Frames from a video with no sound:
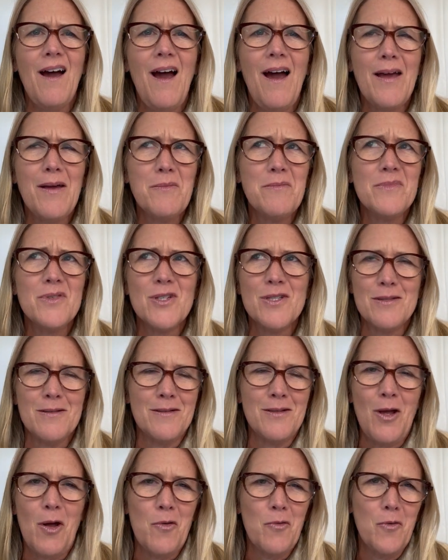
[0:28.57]
I'm just
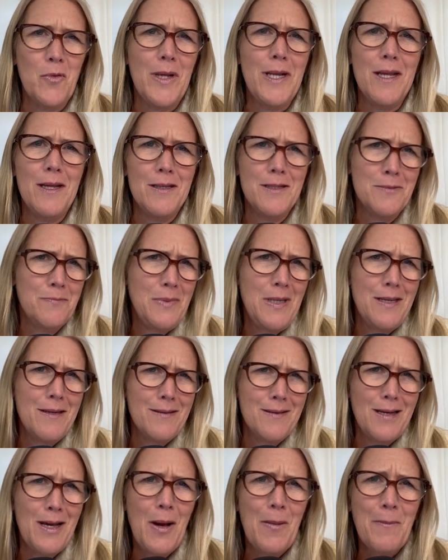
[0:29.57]
not ready to
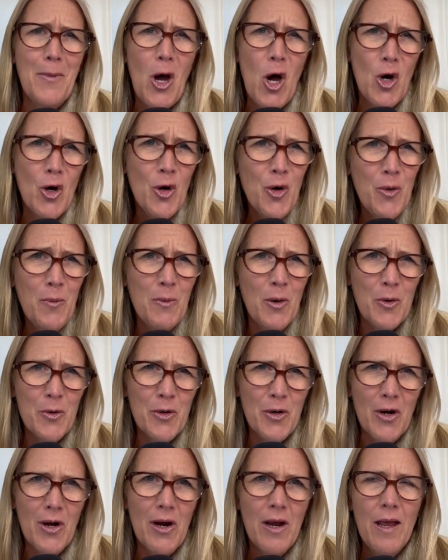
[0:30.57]
become a
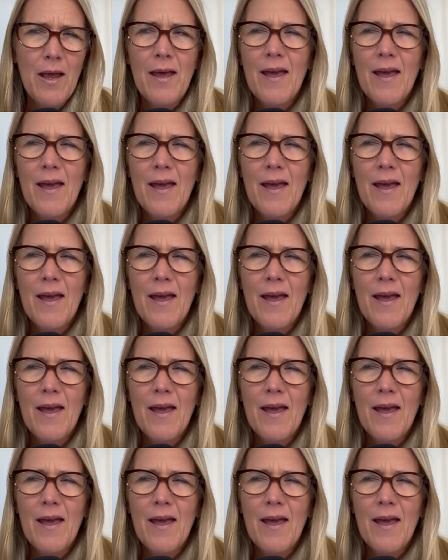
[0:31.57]
homeowner.